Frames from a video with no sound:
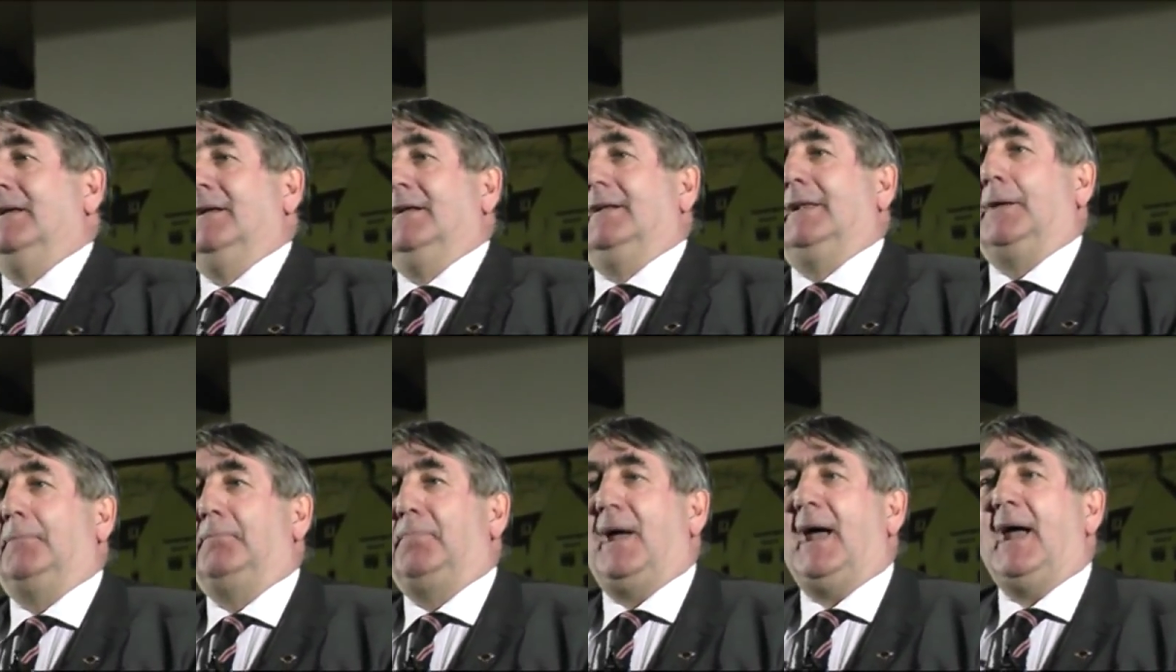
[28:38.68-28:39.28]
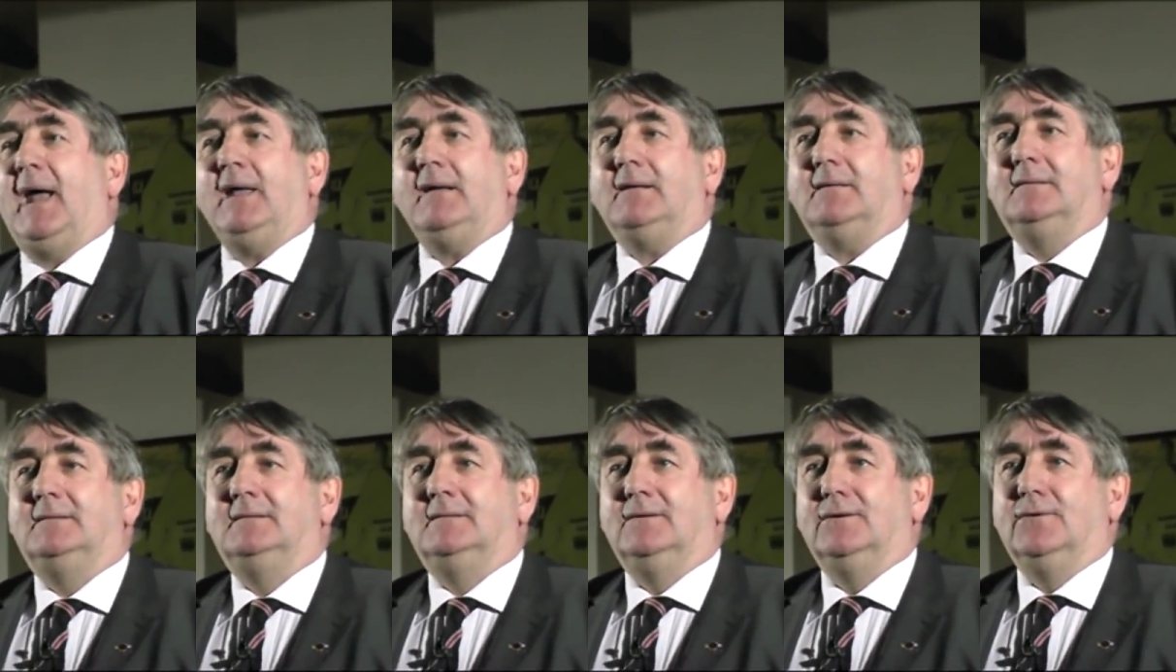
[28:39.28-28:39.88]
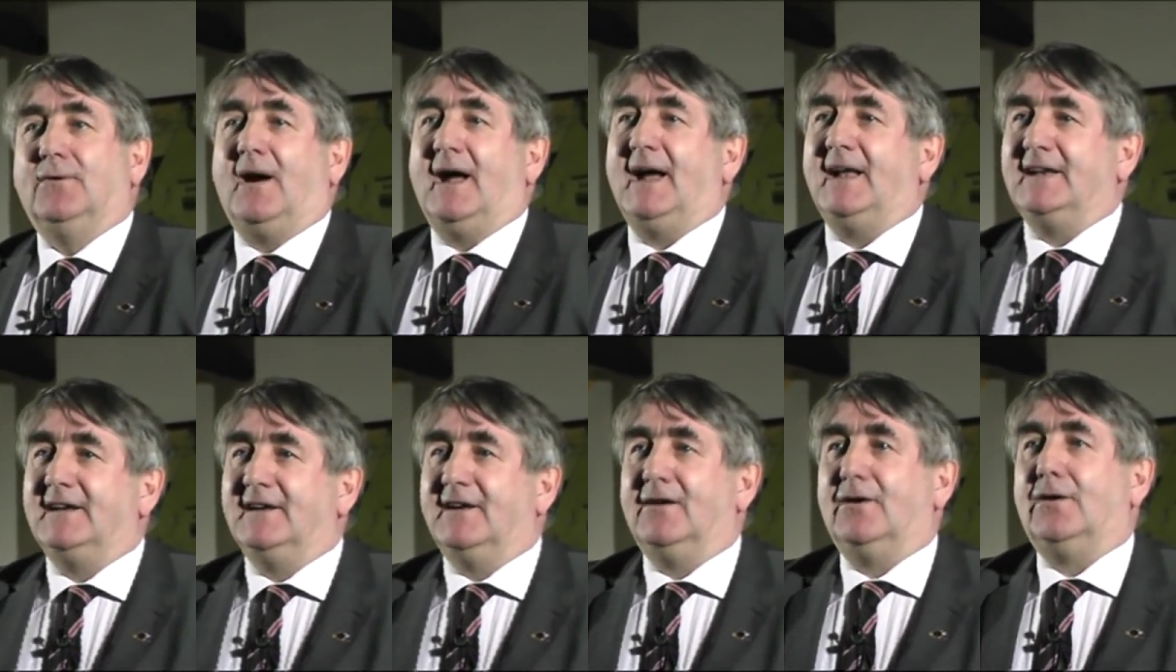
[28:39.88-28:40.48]
Now, Pat, who I had
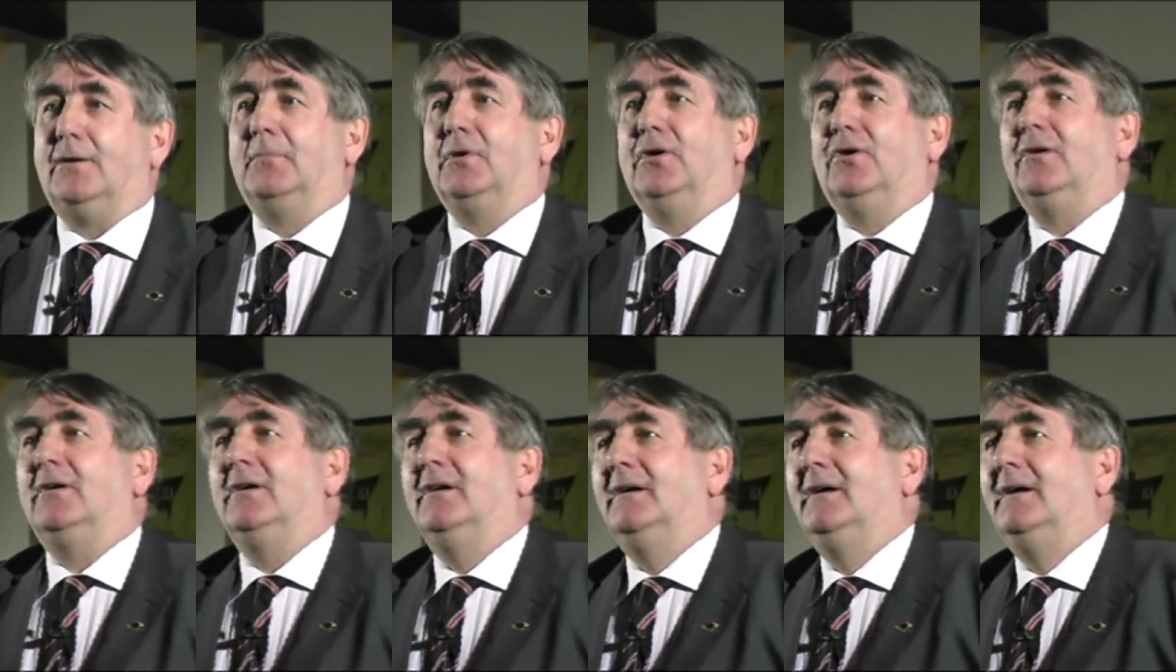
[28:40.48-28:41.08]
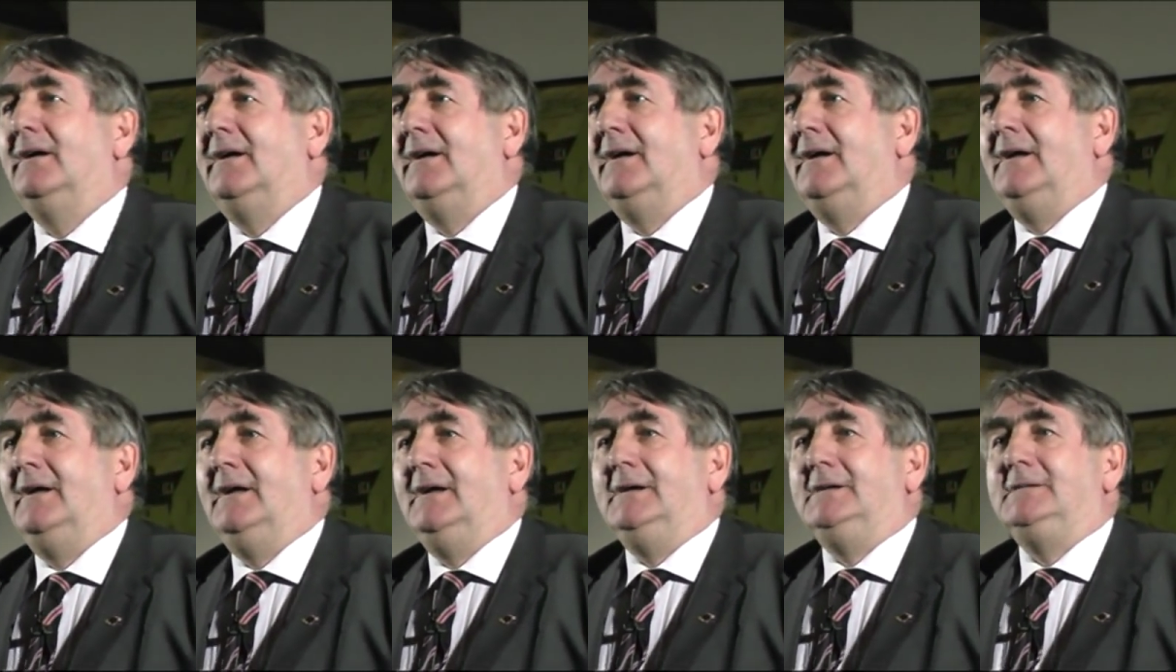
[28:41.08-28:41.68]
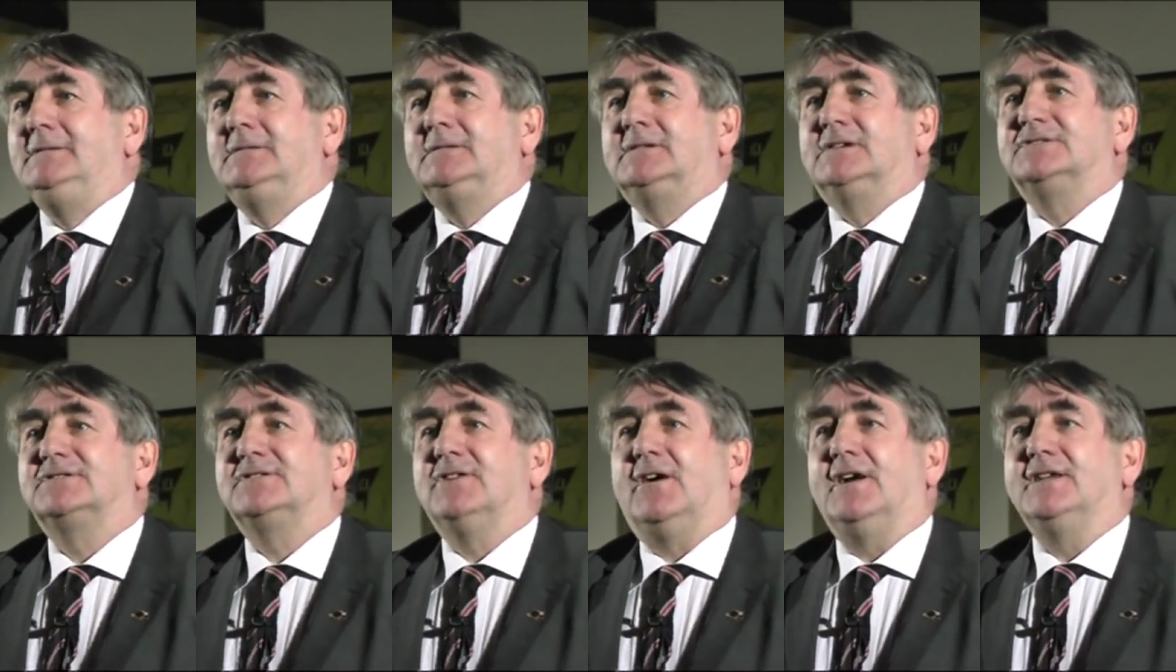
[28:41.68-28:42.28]
in an arm lock,
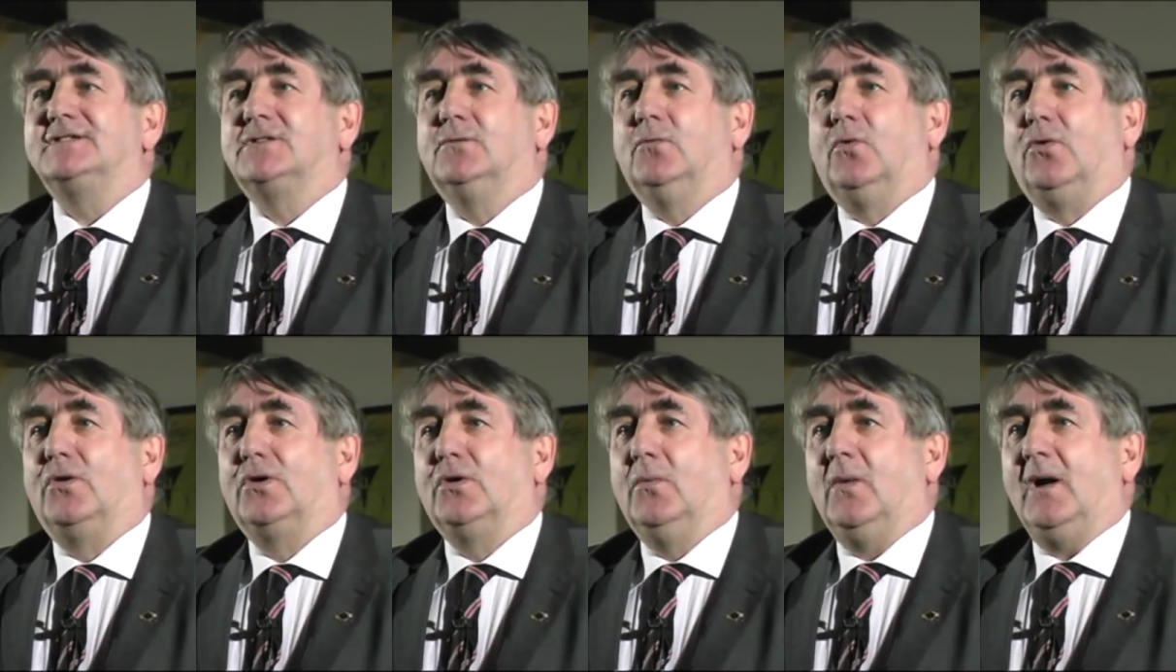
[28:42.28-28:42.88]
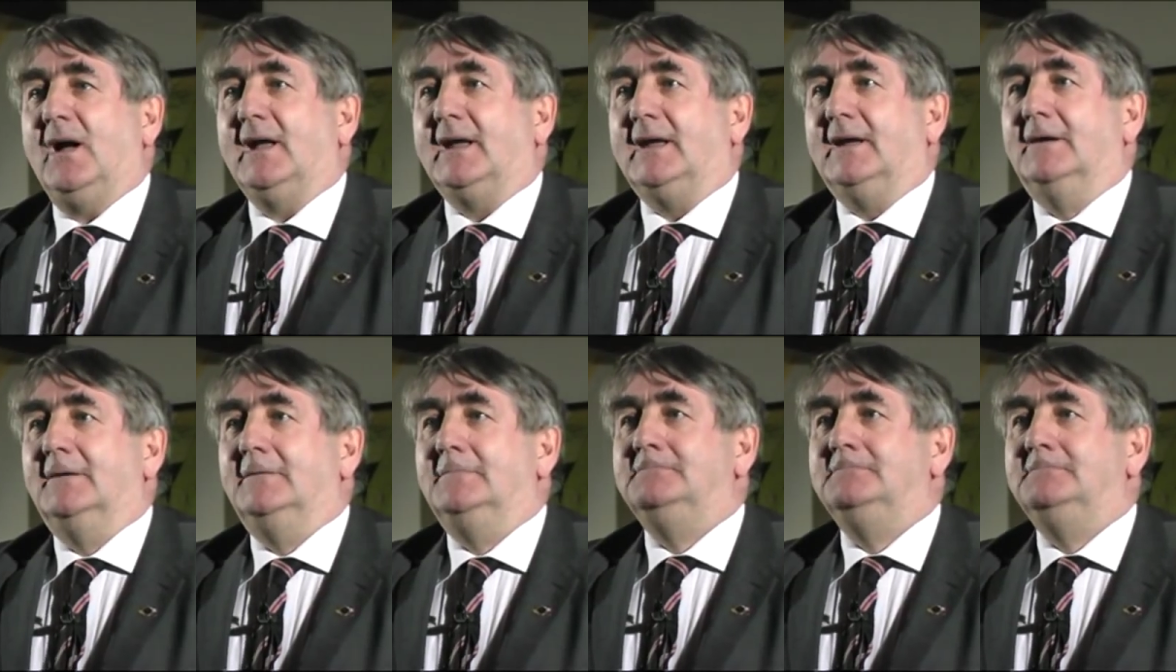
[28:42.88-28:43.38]
started to walk away.